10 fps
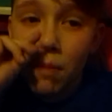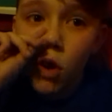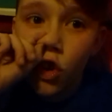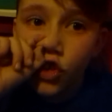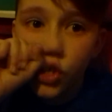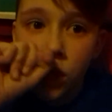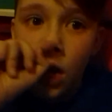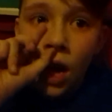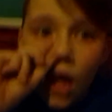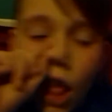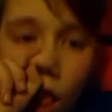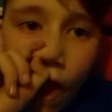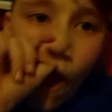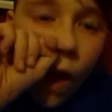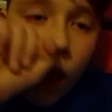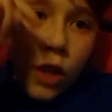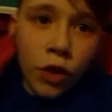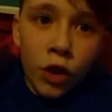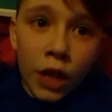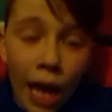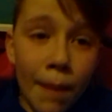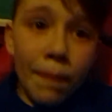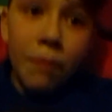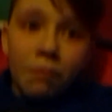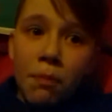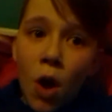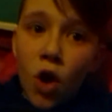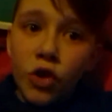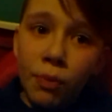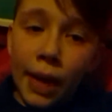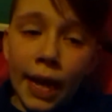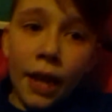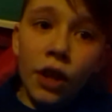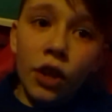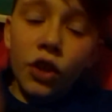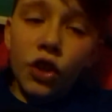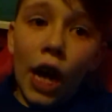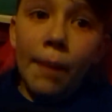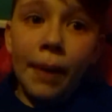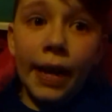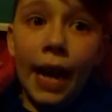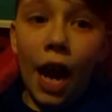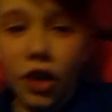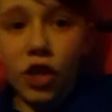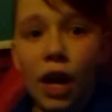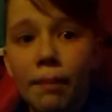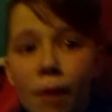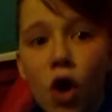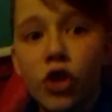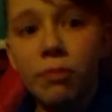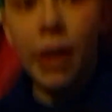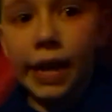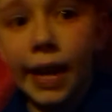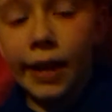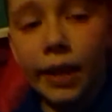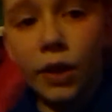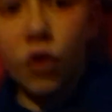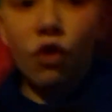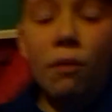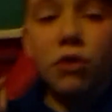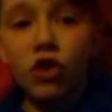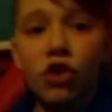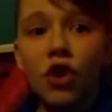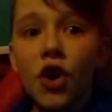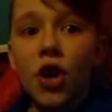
of the merch, uh, type merch me in, type in hashtag merch me in the description